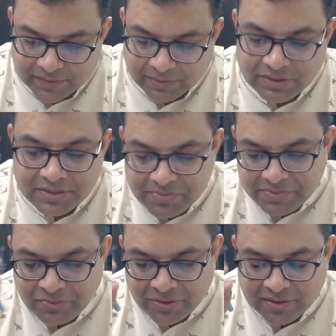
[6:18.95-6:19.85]
I'm just
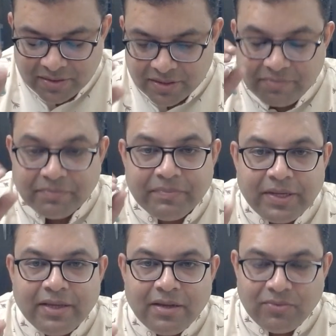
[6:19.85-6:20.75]

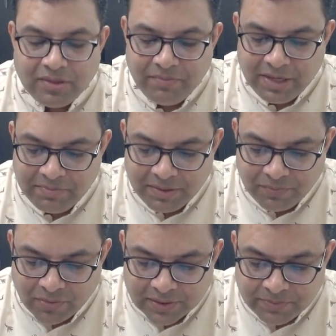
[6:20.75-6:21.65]
taking out the
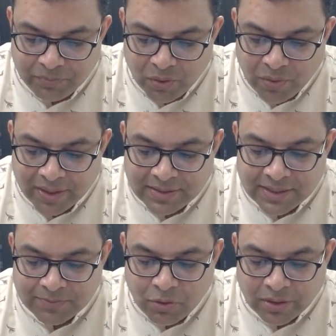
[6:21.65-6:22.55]
main points. Pure as
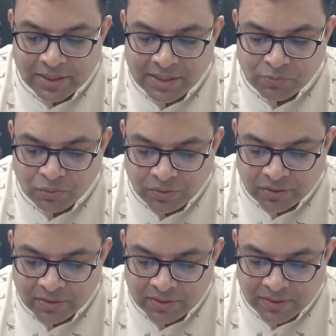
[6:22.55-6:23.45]
the spotless
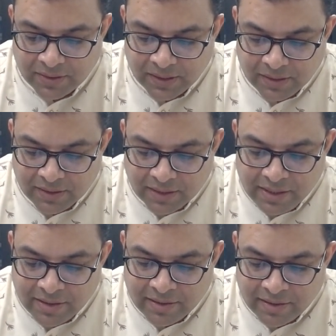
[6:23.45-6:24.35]
moon.
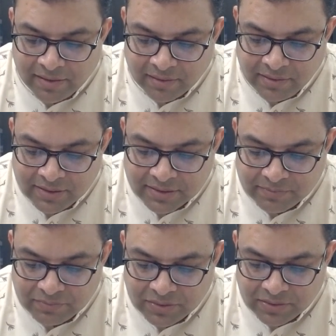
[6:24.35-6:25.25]
Clear and
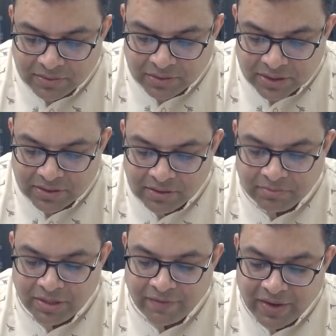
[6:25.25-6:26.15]

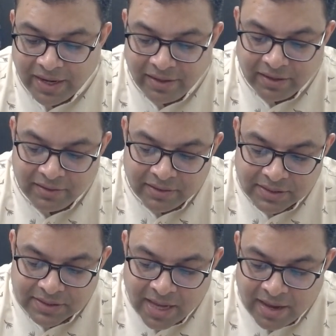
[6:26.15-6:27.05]
undisturbed, they have ended the
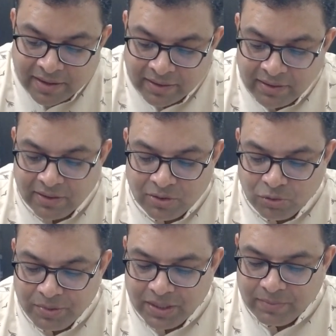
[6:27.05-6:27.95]
desire
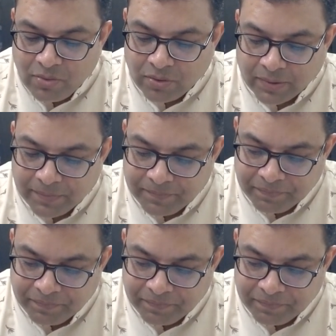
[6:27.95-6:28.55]
to be reborn.